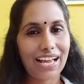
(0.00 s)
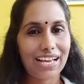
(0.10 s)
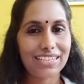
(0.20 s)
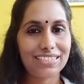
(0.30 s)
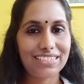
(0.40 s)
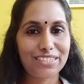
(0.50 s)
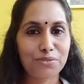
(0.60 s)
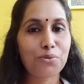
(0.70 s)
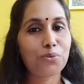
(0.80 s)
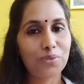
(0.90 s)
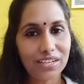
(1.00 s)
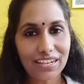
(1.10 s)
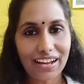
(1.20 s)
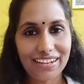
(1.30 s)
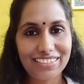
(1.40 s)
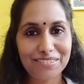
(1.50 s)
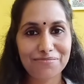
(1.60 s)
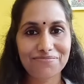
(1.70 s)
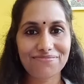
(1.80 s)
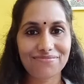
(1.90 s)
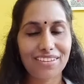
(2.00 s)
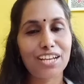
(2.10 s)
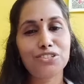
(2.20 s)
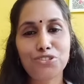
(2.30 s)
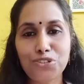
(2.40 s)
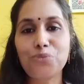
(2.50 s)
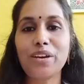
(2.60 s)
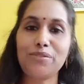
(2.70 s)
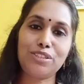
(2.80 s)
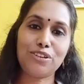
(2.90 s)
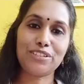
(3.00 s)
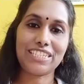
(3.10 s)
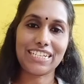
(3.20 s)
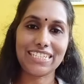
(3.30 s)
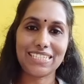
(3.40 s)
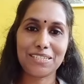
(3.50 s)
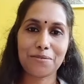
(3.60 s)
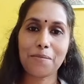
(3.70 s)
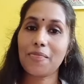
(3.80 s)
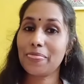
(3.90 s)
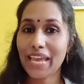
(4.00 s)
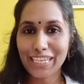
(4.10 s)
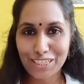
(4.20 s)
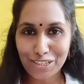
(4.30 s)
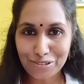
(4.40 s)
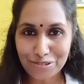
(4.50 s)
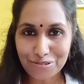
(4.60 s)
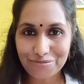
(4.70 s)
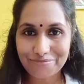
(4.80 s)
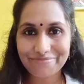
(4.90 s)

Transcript: and work hard and do well with your studies. Thank you.